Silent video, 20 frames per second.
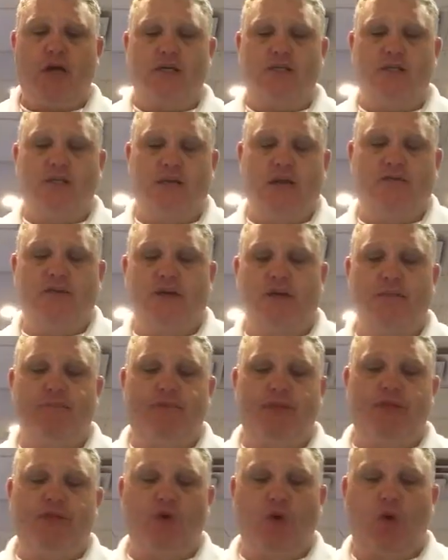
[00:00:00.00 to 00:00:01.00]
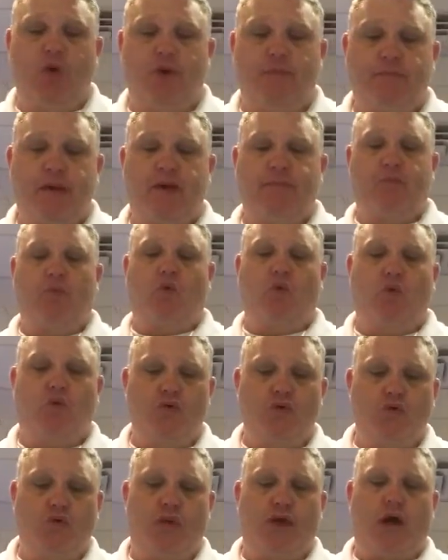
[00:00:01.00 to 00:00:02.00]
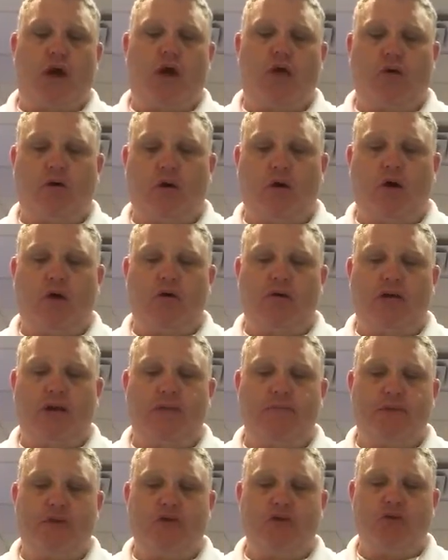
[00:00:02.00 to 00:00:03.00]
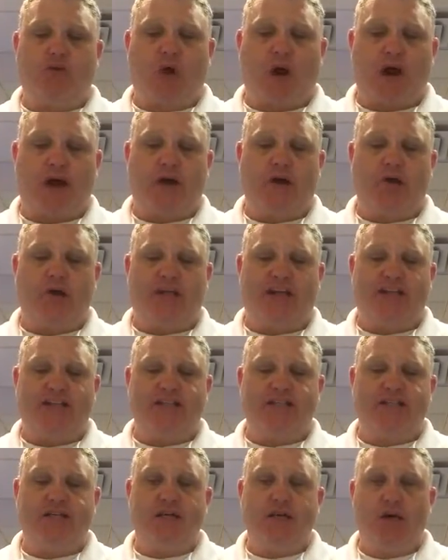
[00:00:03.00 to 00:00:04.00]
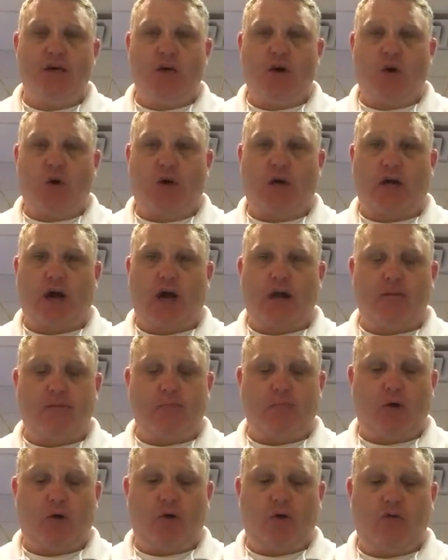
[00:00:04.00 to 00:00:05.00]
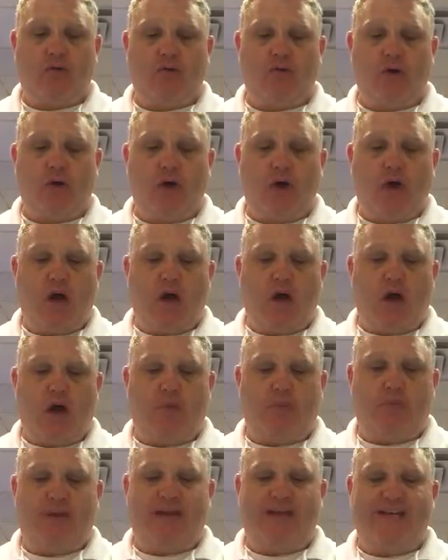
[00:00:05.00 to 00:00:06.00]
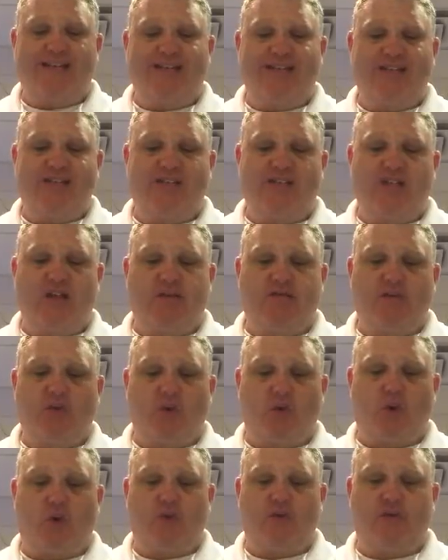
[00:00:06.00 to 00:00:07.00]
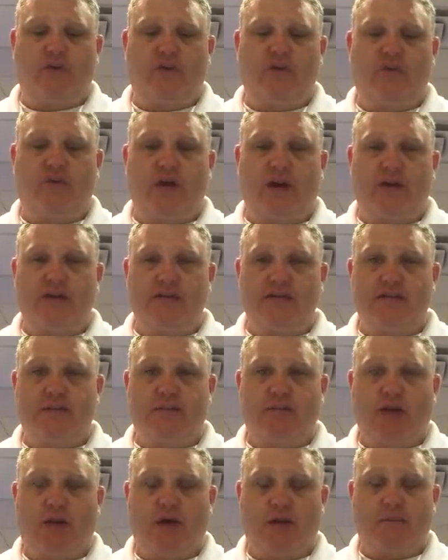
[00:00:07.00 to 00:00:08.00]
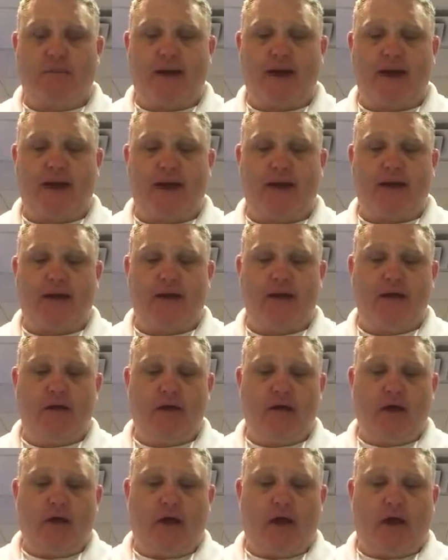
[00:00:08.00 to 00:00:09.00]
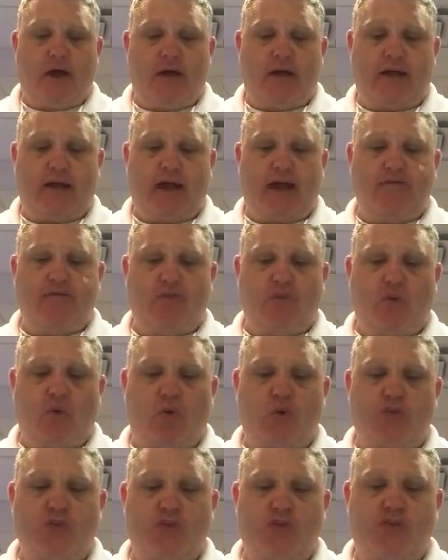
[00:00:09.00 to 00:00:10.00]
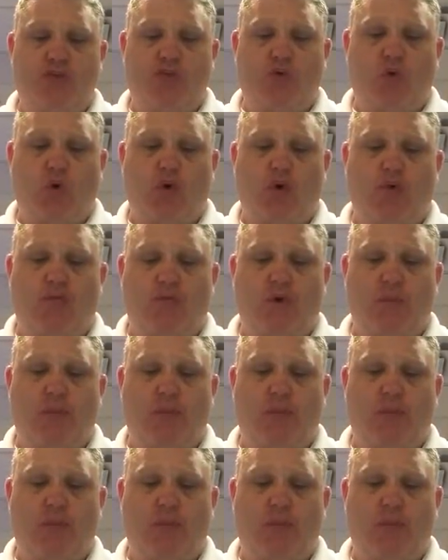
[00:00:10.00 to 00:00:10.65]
Stuffed empty toilet paper rolls with alcohol dampened dryer, lint, or cotton balls. Placed stuffed rolls inside a Ziploc bag. Gave the rolls a squirt of